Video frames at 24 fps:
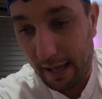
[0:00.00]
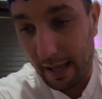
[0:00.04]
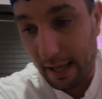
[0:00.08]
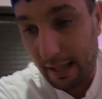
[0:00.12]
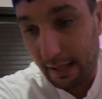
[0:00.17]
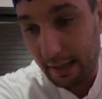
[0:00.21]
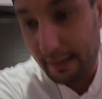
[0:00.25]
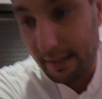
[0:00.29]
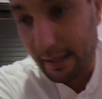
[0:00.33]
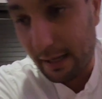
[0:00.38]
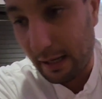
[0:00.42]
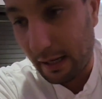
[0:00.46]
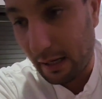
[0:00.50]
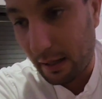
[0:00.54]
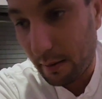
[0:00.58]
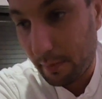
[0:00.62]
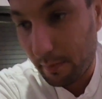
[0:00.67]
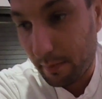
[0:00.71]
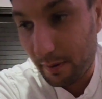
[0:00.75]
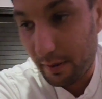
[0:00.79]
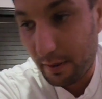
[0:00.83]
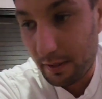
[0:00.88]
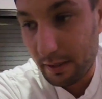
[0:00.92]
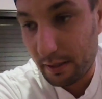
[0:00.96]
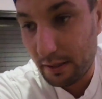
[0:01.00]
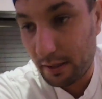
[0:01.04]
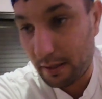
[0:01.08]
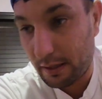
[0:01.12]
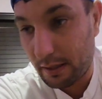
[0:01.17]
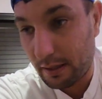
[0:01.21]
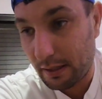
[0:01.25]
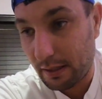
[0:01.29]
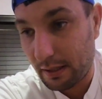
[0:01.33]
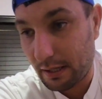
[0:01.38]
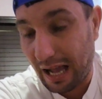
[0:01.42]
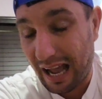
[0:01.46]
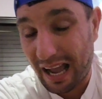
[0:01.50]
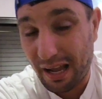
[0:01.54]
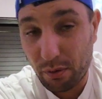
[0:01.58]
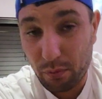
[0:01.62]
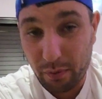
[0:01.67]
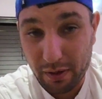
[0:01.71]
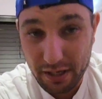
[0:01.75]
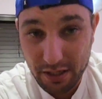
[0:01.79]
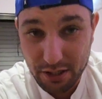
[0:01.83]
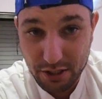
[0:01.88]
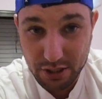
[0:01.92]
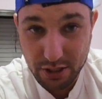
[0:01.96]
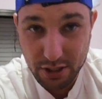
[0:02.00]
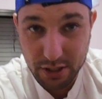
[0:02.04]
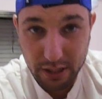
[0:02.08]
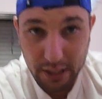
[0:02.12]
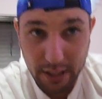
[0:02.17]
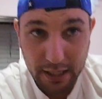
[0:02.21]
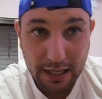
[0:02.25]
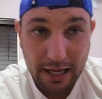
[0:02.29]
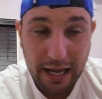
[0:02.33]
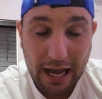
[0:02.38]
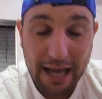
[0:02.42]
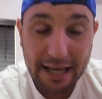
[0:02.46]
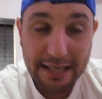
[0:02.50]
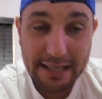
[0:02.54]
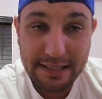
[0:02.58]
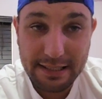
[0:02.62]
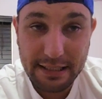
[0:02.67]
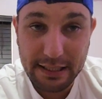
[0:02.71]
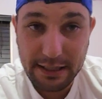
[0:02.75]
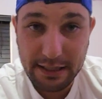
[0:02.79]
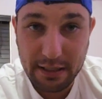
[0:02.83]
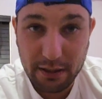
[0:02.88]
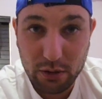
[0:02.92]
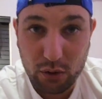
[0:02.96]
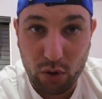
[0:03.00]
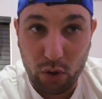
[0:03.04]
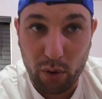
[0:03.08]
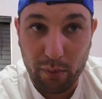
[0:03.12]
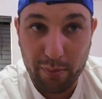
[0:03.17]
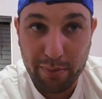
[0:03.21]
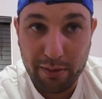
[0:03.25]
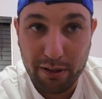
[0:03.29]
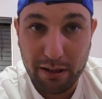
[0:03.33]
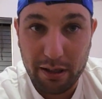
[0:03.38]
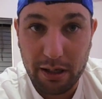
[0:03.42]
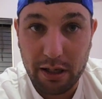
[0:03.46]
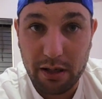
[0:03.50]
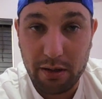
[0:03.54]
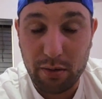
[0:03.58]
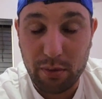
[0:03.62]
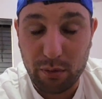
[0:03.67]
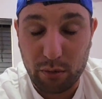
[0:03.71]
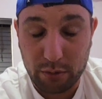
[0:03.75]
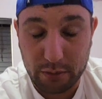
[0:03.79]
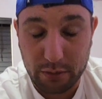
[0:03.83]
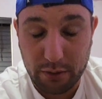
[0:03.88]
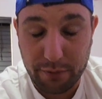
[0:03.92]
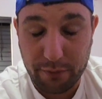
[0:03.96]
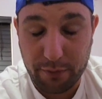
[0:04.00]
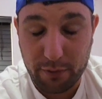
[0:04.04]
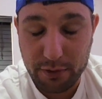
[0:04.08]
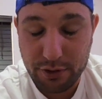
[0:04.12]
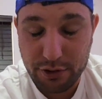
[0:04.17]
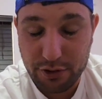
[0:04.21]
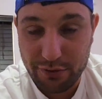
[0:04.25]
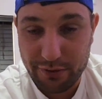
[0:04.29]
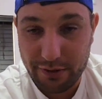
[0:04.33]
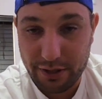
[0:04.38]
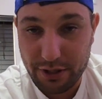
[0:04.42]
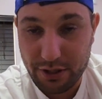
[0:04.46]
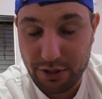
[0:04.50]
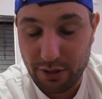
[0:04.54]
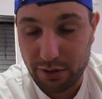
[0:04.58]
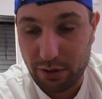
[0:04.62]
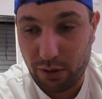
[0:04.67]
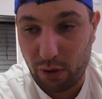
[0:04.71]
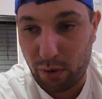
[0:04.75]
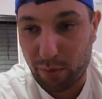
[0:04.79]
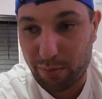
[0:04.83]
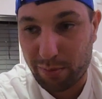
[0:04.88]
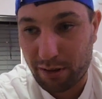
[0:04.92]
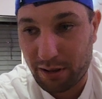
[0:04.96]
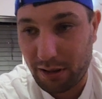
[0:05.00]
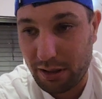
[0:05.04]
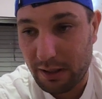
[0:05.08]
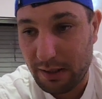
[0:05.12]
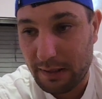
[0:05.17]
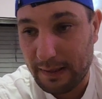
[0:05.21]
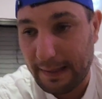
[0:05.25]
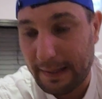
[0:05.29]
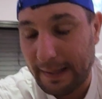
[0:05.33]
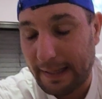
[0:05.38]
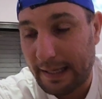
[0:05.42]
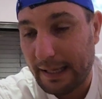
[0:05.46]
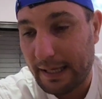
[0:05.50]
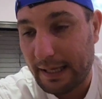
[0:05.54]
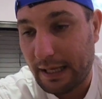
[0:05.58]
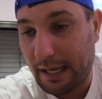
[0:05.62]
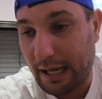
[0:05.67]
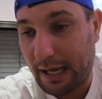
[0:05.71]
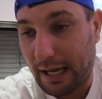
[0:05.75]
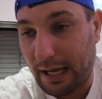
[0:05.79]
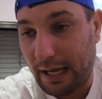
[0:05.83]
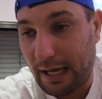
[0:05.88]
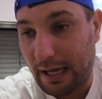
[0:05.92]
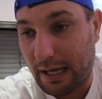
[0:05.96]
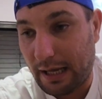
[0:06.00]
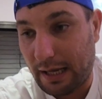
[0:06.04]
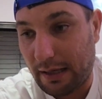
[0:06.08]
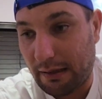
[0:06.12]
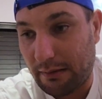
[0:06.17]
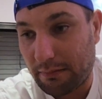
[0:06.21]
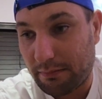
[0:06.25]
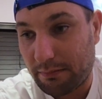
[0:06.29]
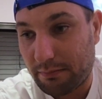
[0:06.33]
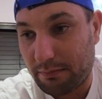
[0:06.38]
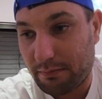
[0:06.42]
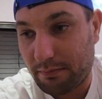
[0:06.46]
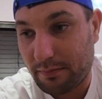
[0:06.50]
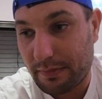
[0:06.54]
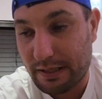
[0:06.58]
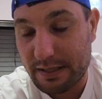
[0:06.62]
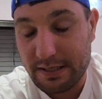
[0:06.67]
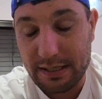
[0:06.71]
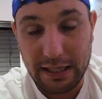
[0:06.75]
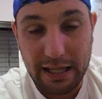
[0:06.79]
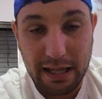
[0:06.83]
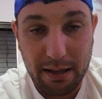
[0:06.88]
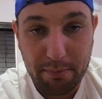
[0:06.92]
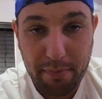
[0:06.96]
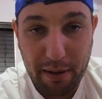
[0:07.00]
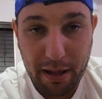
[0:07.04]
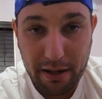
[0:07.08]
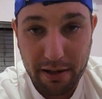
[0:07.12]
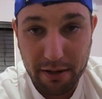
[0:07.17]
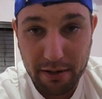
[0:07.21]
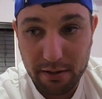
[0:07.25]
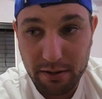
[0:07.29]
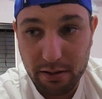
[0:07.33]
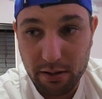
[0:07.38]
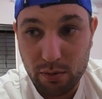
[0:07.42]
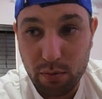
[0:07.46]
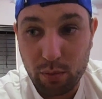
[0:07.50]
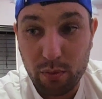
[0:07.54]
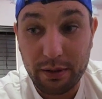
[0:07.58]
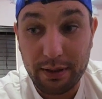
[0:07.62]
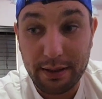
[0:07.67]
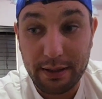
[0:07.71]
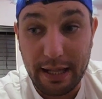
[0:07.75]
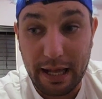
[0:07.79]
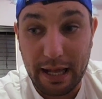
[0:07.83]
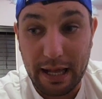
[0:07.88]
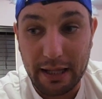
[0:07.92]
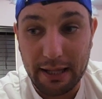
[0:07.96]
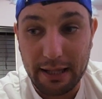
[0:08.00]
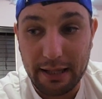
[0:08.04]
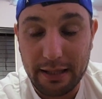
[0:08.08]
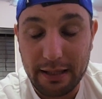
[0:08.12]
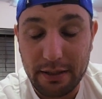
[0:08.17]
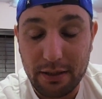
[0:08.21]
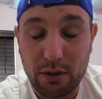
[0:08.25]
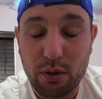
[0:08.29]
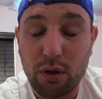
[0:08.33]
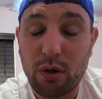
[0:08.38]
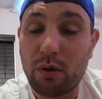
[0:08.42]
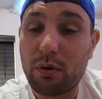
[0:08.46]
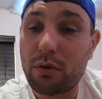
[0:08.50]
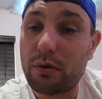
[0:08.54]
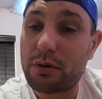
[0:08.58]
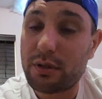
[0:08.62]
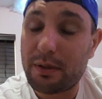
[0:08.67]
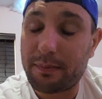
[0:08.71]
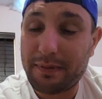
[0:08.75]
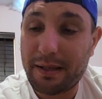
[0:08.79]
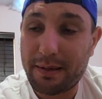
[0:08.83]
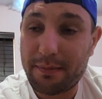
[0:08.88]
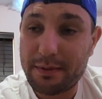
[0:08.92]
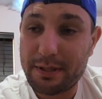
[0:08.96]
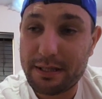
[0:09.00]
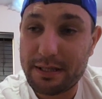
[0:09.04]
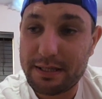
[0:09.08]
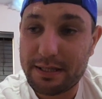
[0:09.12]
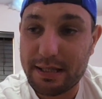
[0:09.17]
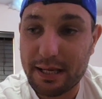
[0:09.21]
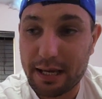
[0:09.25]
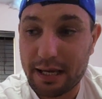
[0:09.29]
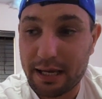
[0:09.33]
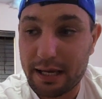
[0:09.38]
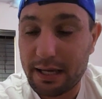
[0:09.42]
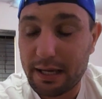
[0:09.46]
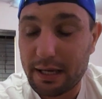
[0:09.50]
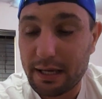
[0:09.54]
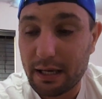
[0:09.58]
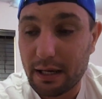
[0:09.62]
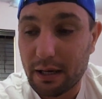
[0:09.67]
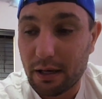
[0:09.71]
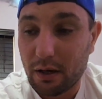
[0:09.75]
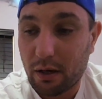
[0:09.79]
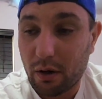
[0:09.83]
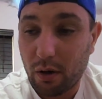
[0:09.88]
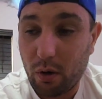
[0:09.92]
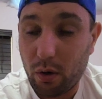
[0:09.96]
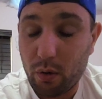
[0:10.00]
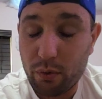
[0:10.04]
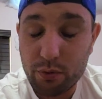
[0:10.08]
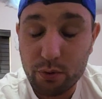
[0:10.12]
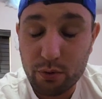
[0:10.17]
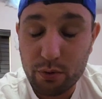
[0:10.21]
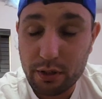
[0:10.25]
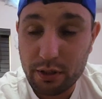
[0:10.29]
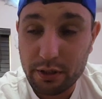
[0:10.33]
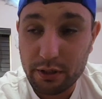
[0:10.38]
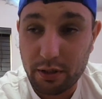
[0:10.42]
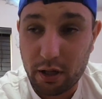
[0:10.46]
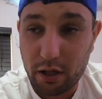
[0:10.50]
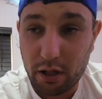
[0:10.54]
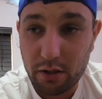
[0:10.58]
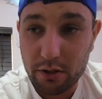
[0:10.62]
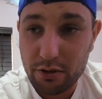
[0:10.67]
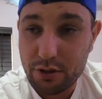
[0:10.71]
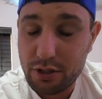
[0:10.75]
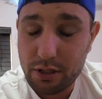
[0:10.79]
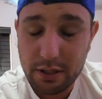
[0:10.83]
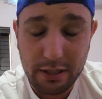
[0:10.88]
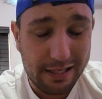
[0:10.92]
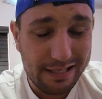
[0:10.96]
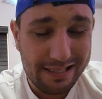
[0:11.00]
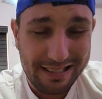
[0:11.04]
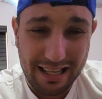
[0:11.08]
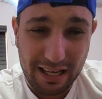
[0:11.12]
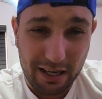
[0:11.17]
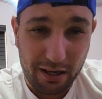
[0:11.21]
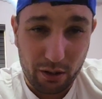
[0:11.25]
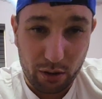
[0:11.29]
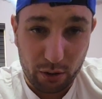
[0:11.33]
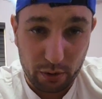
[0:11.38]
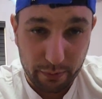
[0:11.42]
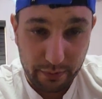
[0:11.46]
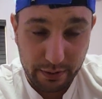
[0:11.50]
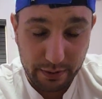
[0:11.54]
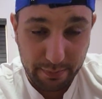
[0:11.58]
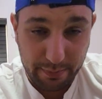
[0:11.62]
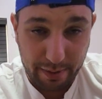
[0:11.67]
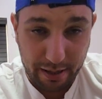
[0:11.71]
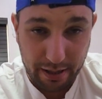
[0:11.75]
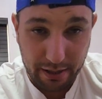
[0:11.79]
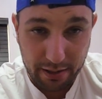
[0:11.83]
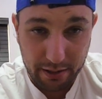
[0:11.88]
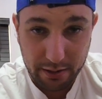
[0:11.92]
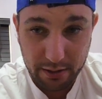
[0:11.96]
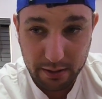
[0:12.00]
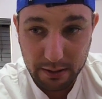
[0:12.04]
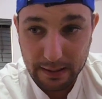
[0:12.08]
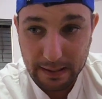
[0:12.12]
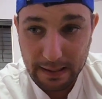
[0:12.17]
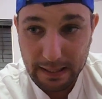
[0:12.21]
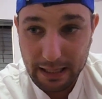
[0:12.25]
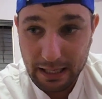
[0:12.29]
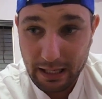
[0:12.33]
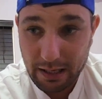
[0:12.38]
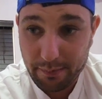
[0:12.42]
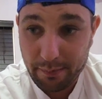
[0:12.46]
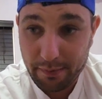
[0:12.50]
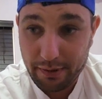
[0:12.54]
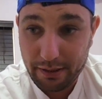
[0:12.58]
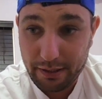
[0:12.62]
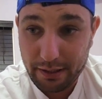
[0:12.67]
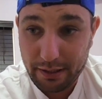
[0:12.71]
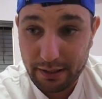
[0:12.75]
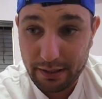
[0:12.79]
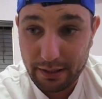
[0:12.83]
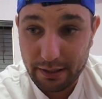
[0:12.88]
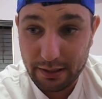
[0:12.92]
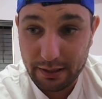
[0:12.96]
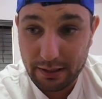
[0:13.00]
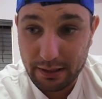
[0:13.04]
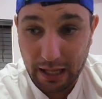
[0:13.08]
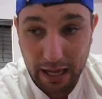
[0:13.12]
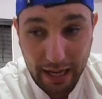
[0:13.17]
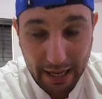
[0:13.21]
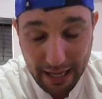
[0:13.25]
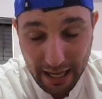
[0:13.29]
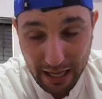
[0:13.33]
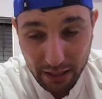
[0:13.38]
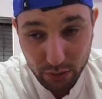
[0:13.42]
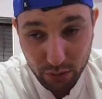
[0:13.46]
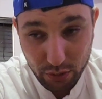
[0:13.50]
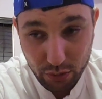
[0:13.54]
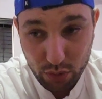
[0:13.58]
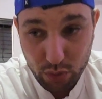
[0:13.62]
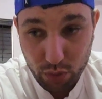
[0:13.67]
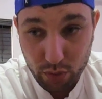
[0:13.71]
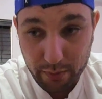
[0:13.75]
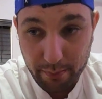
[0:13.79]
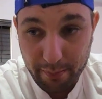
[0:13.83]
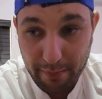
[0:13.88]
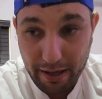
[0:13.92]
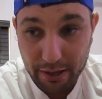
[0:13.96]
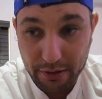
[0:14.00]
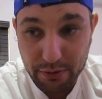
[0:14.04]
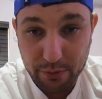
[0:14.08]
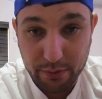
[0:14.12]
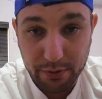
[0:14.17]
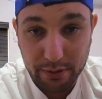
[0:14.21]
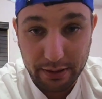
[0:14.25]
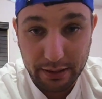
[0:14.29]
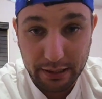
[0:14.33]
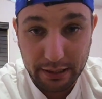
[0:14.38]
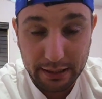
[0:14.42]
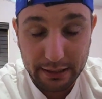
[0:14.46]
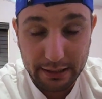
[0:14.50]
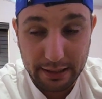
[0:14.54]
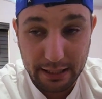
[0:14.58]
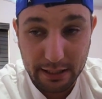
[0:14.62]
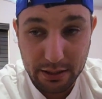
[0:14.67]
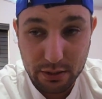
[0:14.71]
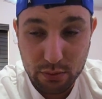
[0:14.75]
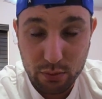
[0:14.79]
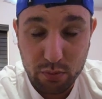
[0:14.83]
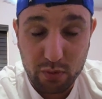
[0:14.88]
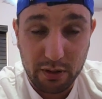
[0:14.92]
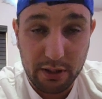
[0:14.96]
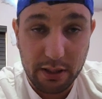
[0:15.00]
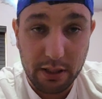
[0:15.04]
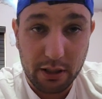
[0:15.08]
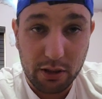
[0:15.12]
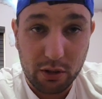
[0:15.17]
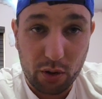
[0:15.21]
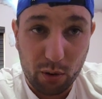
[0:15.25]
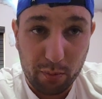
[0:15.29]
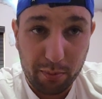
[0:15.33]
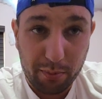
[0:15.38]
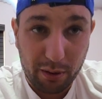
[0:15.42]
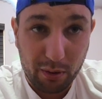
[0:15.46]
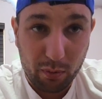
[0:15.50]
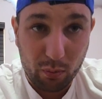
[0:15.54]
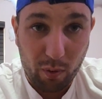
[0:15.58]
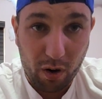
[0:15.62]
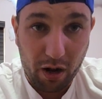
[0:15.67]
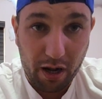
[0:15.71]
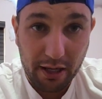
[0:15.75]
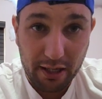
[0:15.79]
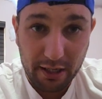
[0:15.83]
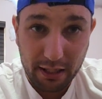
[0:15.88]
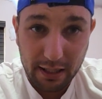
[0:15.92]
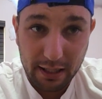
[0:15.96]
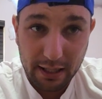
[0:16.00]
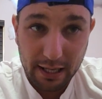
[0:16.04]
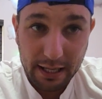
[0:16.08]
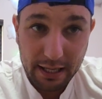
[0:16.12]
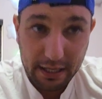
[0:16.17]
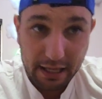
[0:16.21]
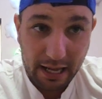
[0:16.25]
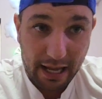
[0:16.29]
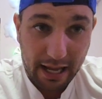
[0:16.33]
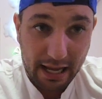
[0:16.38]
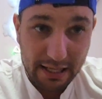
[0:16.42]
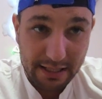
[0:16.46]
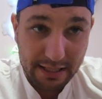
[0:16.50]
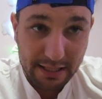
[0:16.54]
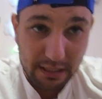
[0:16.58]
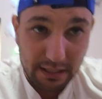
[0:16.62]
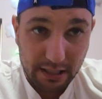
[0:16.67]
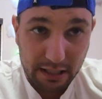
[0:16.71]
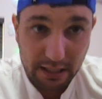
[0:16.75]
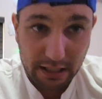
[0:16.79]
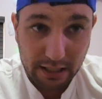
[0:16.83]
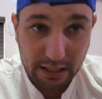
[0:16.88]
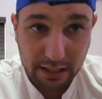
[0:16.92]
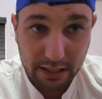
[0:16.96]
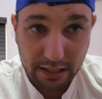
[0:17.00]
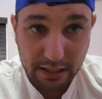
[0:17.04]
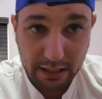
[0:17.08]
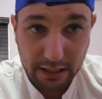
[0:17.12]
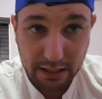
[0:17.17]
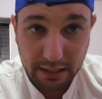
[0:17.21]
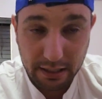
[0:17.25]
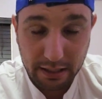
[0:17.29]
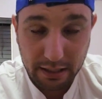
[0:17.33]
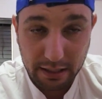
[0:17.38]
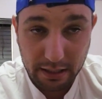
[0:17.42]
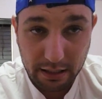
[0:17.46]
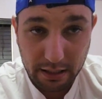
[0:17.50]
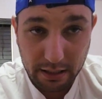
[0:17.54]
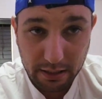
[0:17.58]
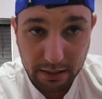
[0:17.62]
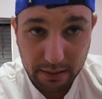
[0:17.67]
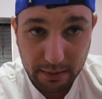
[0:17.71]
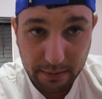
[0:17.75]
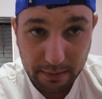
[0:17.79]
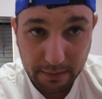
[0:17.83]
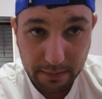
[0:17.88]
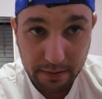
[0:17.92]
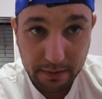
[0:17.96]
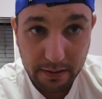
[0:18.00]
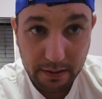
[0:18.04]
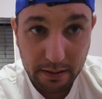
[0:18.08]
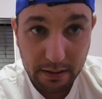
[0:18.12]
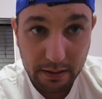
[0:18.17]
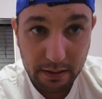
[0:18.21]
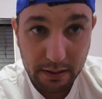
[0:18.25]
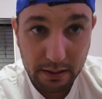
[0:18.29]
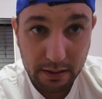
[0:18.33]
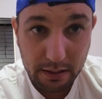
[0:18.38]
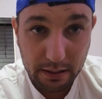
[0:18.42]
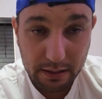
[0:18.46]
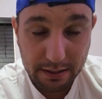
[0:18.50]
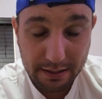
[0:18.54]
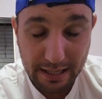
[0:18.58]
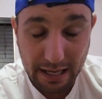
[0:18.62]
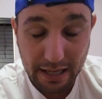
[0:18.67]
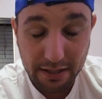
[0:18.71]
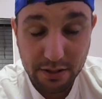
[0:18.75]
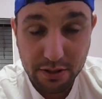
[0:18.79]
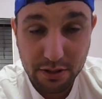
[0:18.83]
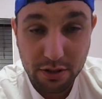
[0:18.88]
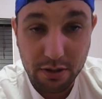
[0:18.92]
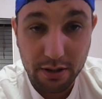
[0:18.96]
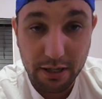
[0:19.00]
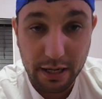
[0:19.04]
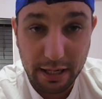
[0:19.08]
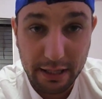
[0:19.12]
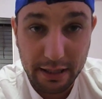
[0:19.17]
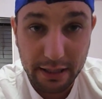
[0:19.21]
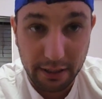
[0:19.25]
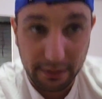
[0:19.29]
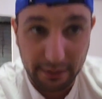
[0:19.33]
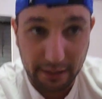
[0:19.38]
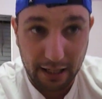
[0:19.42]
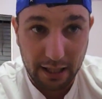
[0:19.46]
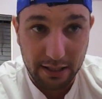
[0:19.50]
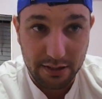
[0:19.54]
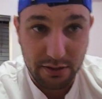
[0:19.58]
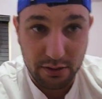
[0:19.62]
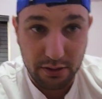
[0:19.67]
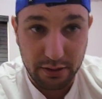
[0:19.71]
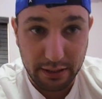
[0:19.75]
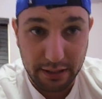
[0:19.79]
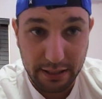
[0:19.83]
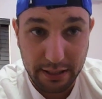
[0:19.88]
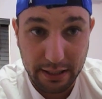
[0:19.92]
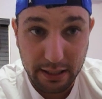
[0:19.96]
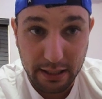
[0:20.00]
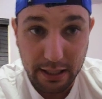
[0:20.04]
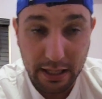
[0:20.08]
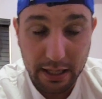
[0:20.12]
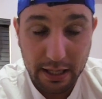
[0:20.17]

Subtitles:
And I wish I seen the Cobra, the first generation Cobra, is a lot better with that. You know, sometimes they say, oh, new technology is not always better. I mean, I had to do a manual like this. With the Cobra 1, it has a sensor in the nozzle. It